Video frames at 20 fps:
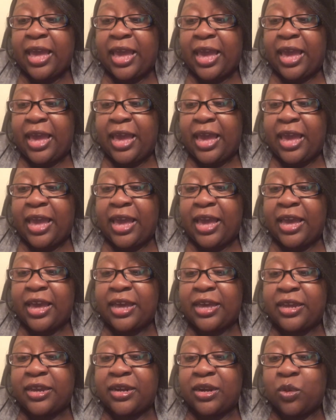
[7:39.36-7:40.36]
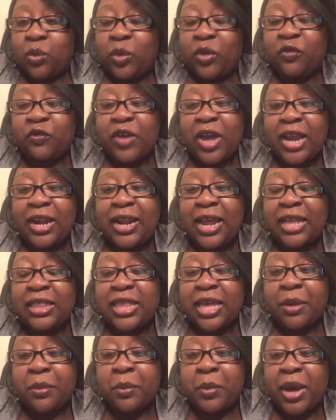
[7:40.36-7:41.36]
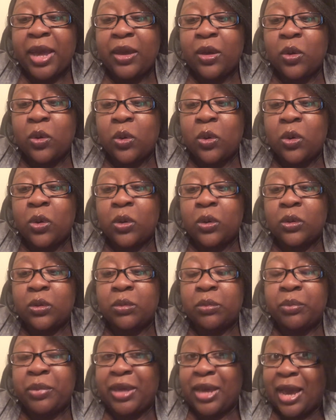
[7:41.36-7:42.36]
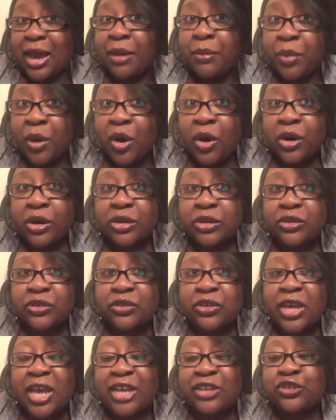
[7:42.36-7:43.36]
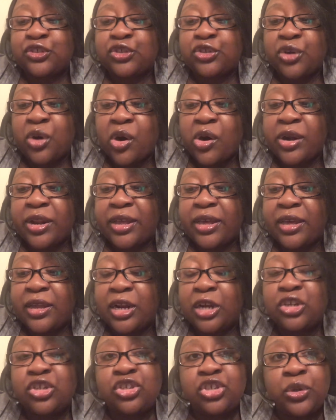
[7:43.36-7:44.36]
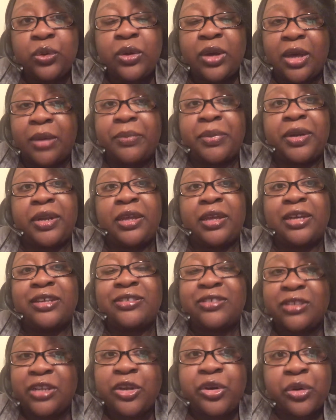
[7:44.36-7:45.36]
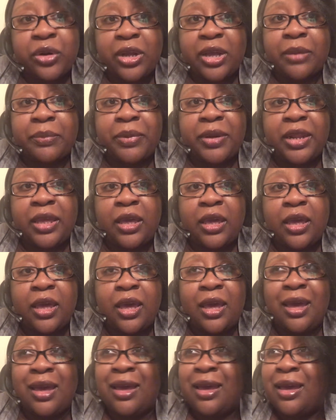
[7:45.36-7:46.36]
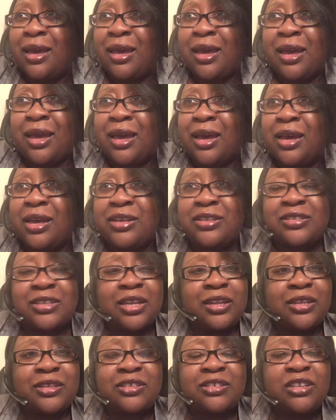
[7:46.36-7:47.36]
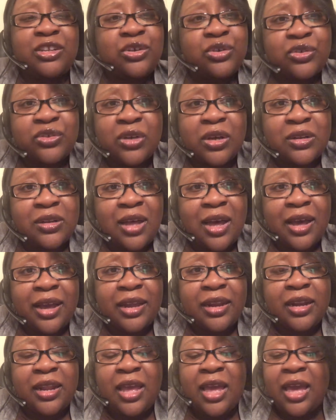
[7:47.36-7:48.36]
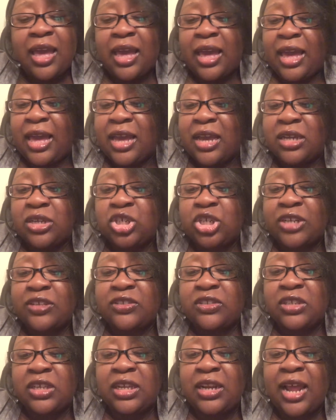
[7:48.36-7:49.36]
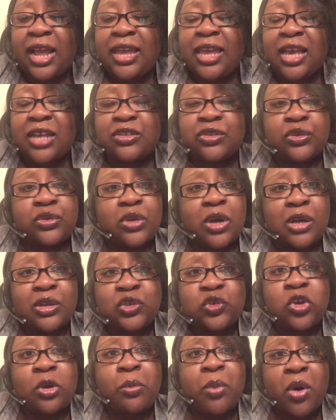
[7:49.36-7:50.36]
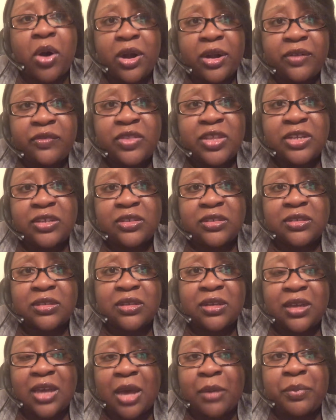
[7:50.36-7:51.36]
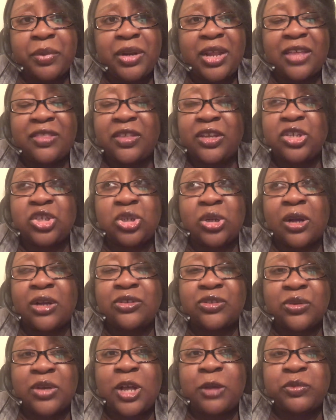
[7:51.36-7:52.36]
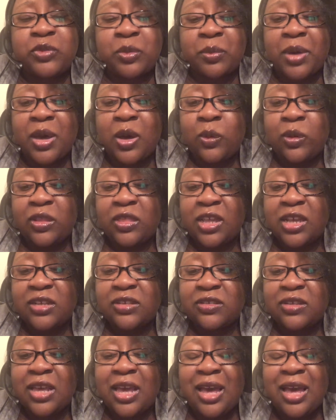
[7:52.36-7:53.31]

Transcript: And we find out that Michael, behind bars, has started a shoe company, a sneaker company. He's selling sneakers online. And Justine, I guess, is also a part of this company. I think she also helps him out with this.